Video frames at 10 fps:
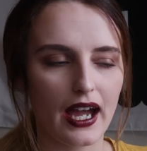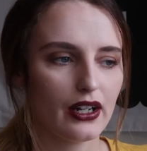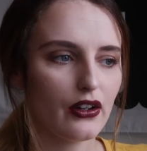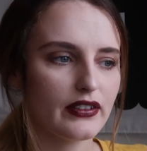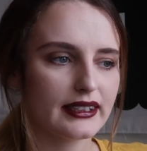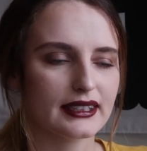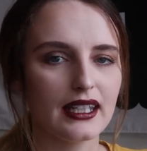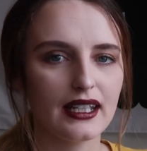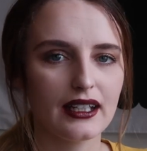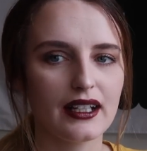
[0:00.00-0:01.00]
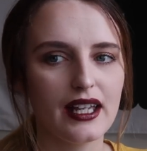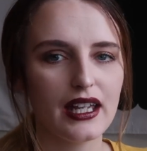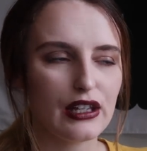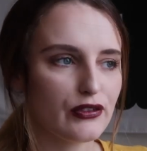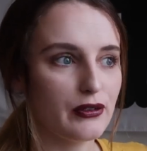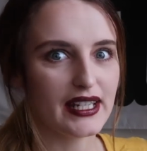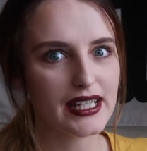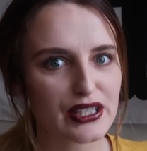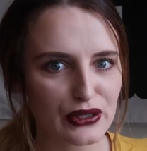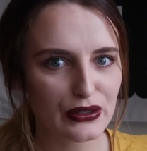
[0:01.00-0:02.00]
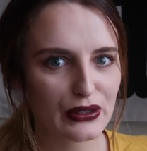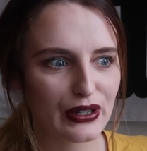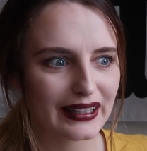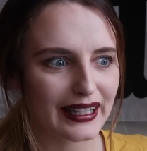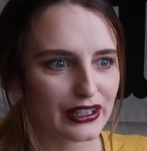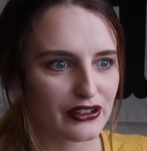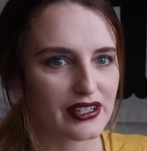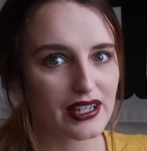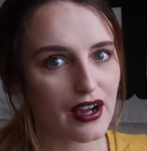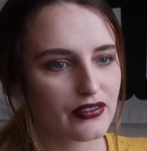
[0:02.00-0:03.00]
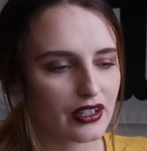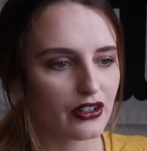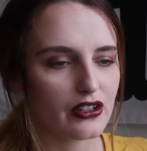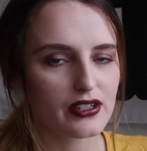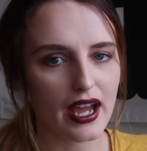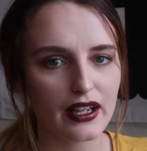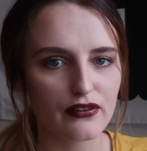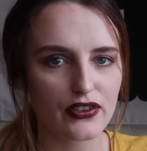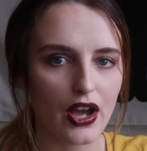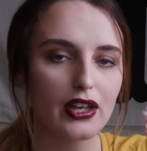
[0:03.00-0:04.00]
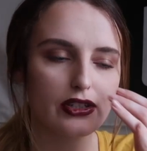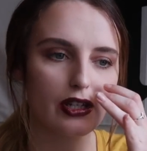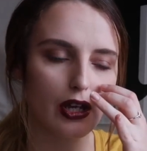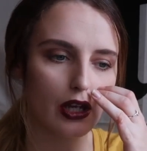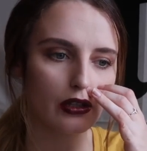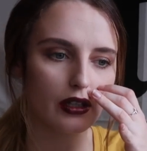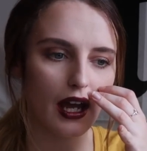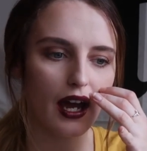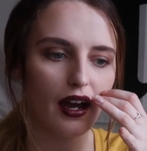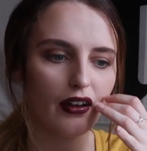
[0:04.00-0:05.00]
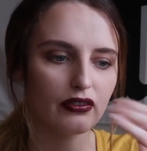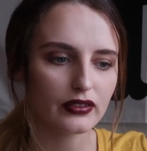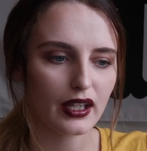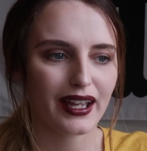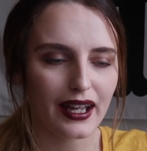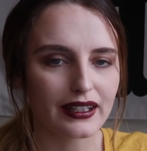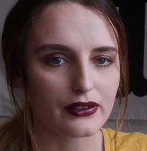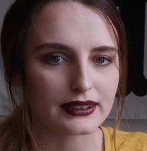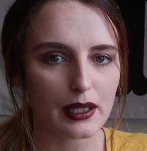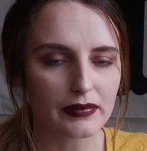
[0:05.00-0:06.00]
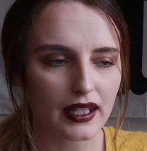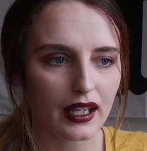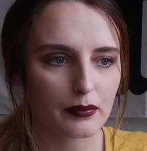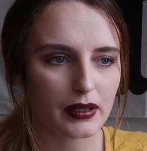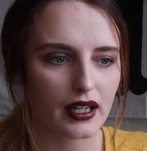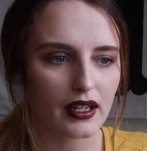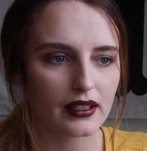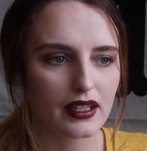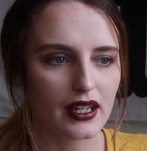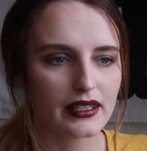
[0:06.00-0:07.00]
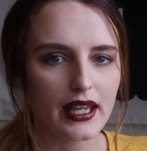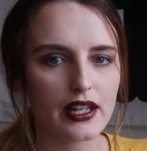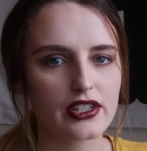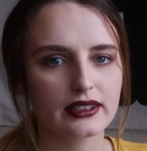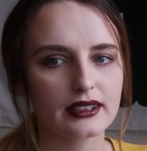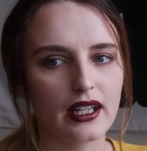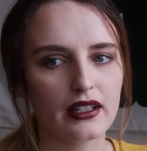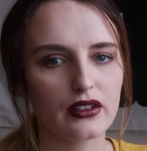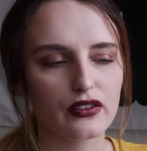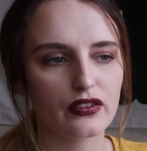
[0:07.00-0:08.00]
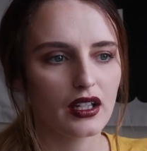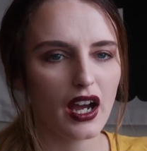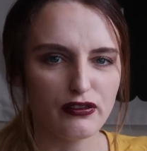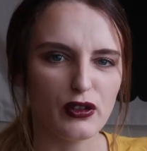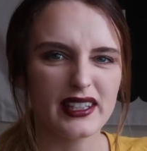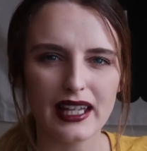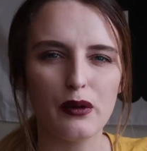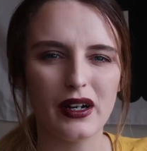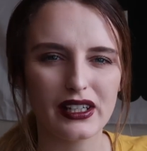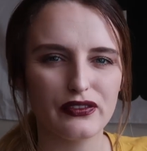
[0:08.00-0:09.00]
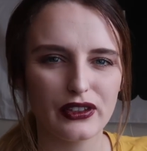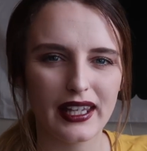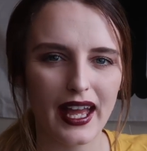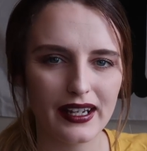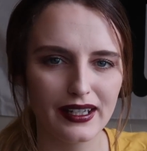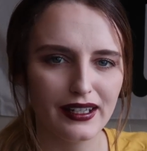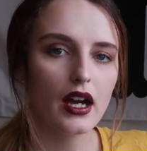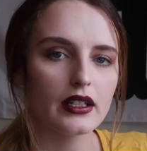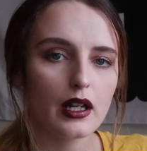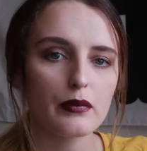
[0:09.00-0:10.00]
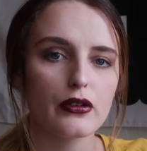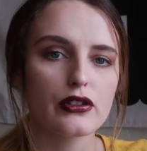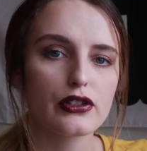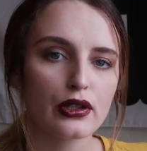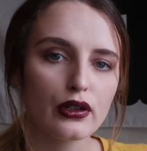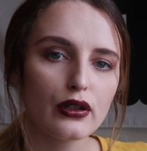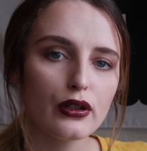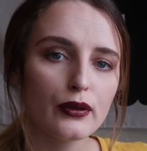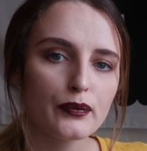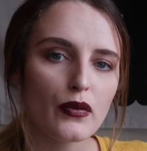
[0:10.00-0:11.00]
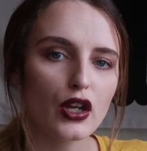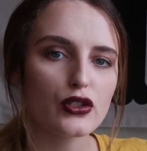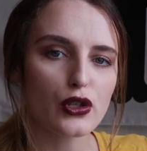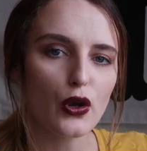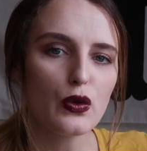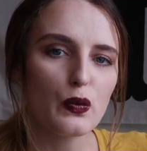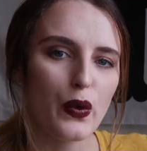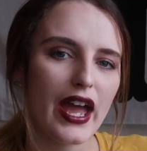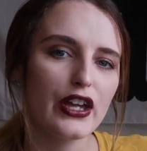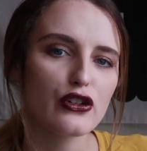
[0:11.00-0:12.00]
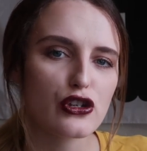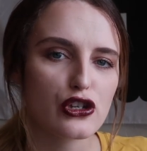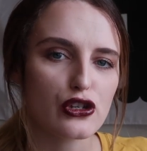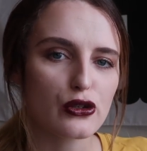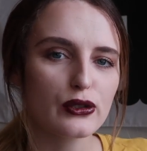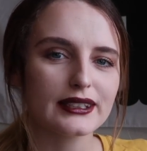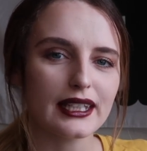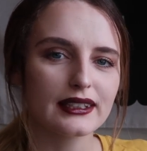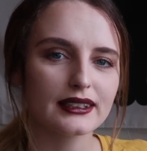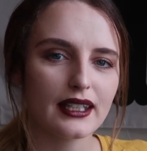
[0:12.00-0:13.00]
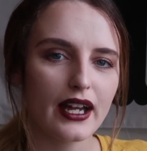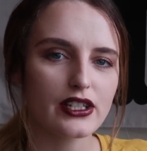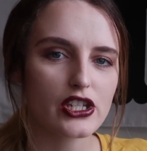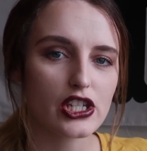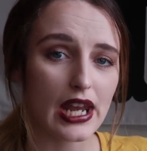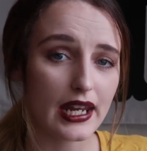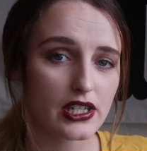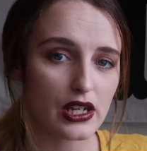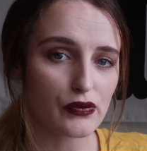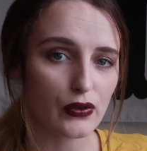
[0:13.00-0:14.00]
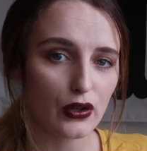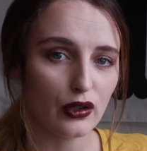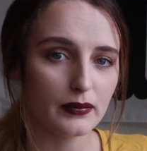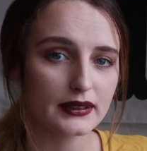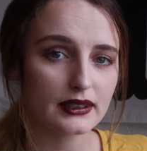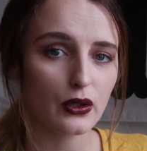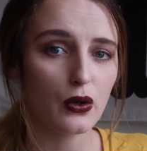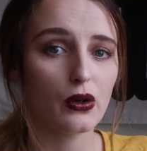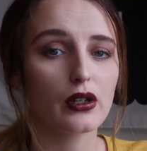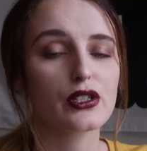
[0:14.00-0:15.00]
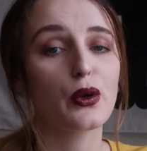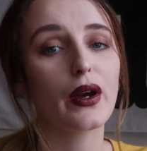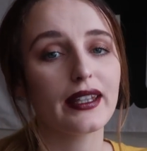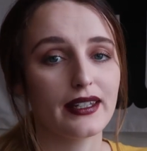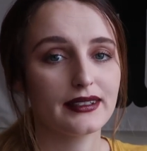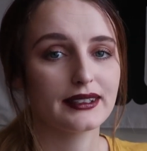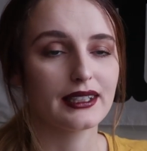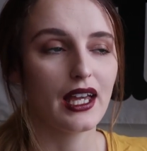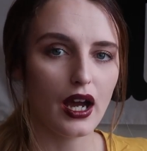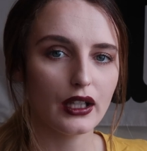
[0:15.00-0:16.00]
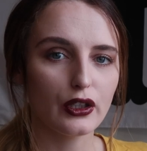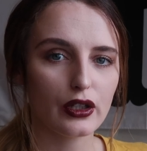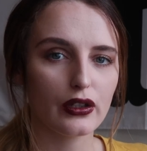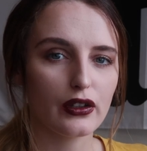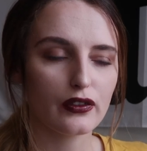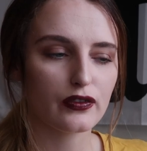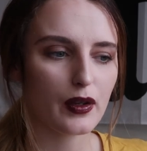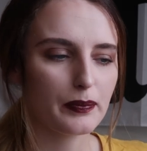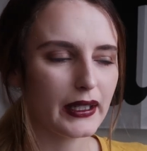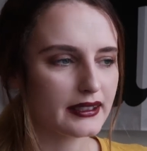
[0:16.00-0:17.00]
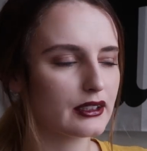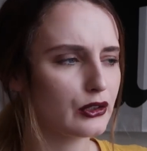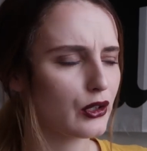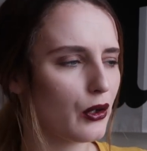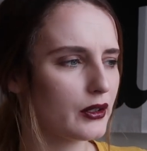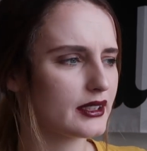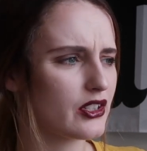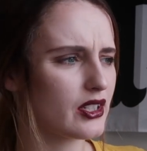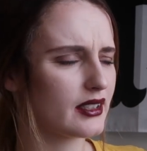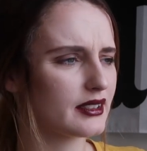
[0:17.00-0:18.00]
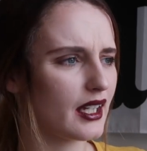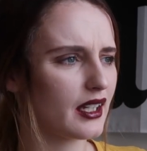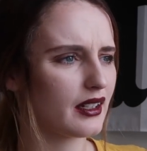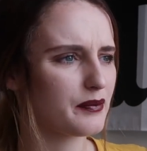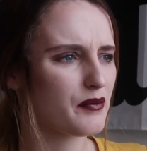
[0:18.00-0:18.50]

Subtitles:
that. Obviously, if you need to, like you're starving or you're dying of thirst, you can have like a little something, but yeah, just kind of avoid that one if you can. Number 2. Don't wear your shoes inside changing rooms or toilets. A lot of places you go, such as like